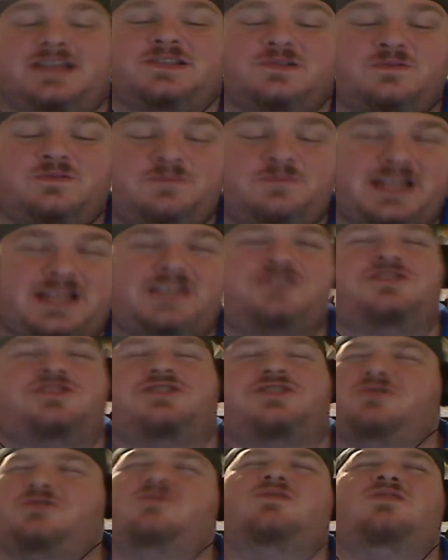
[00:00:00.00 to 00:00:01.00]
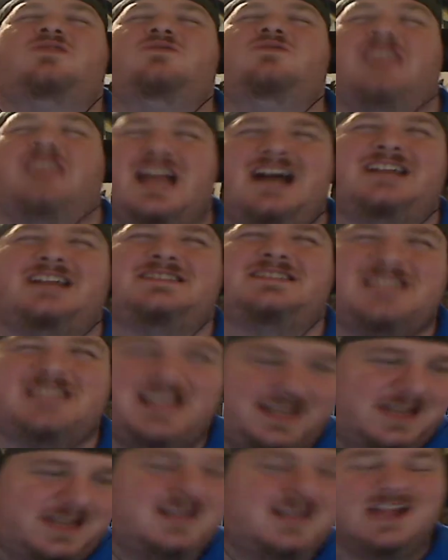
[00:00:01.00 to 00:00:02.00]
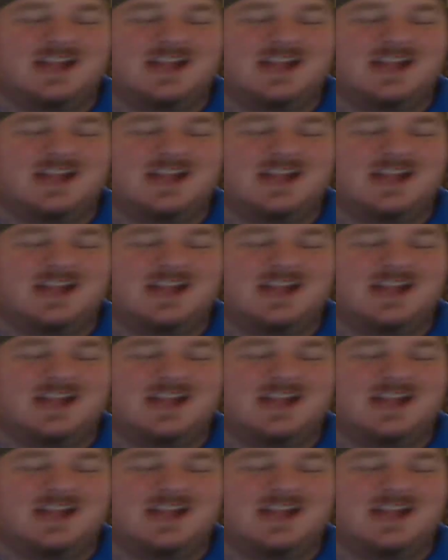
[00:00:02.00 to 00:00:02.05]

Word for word: OP Jujutsu Kaisen.